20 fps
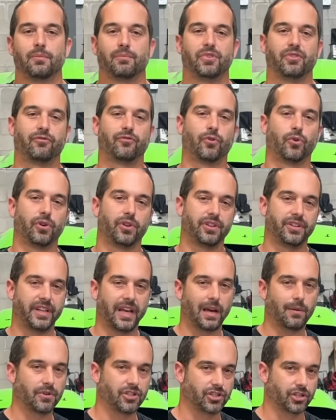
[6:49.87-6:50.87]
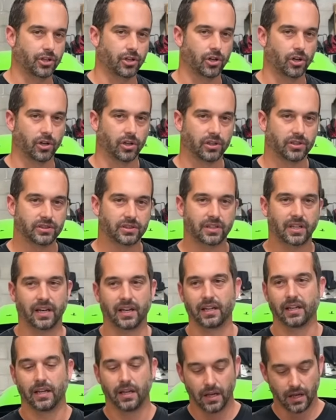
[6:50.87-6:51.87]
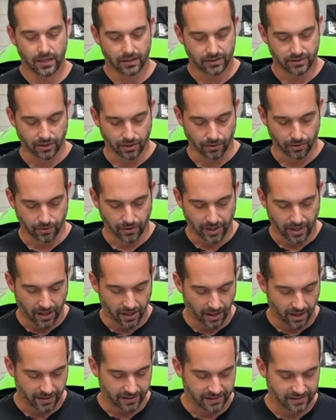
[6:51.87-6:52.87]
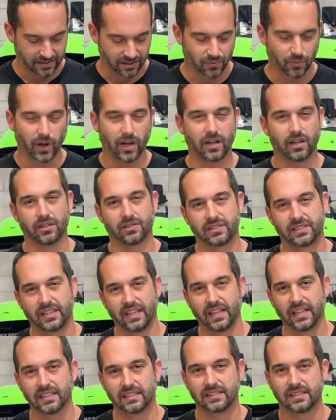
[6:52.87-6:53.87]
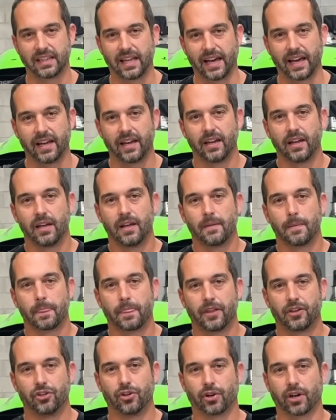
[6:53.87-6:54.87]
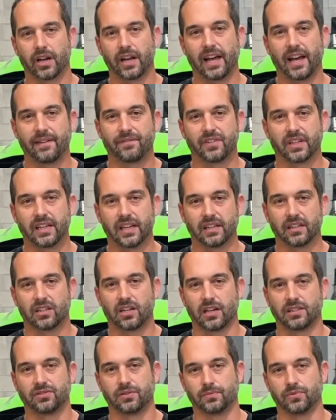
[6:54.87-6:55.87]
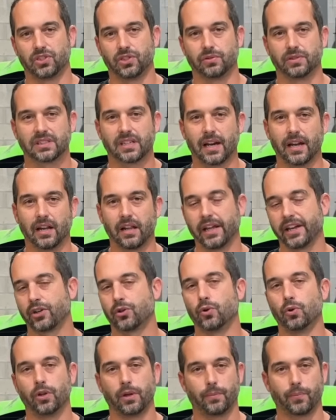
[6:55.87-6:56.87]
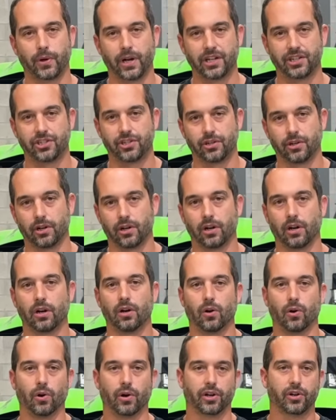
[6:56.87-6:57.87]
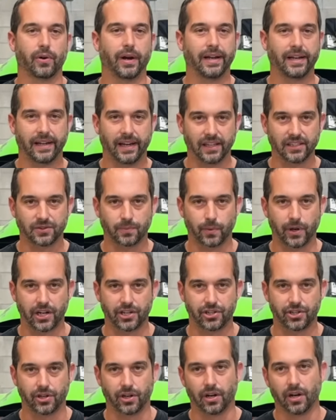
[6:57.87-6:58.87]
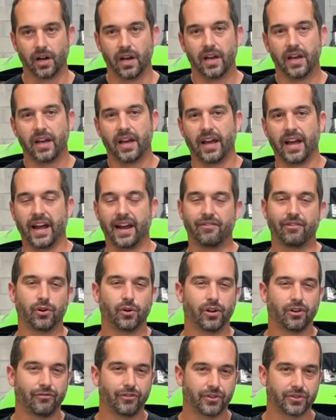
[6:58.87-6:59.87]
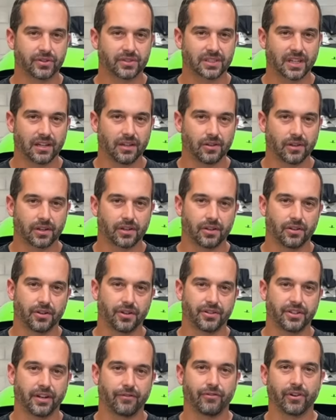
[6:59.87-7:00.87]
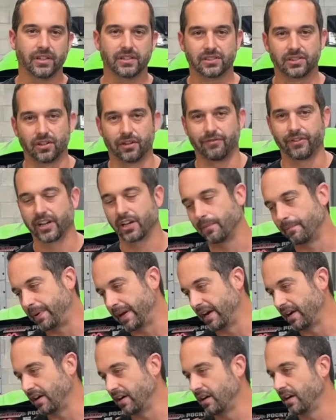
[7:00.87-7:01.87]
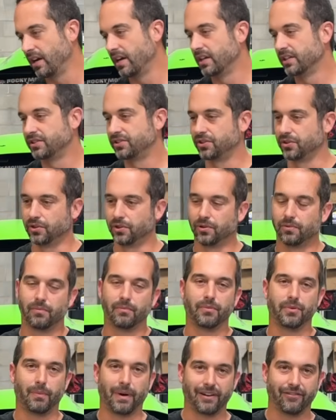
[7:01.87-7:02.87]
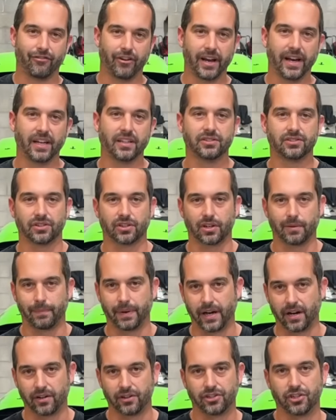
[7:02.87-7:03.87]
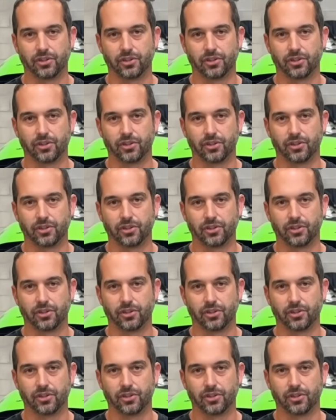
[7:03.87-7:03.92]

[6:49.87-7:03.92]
before the damage occurs, okay? So this is one of those things that you're gonna have to get accustomed to. It's kind of like coolant pressure or crankcase pressure. Every oil filter is gonna look a little different. So if I compare to my friends or compared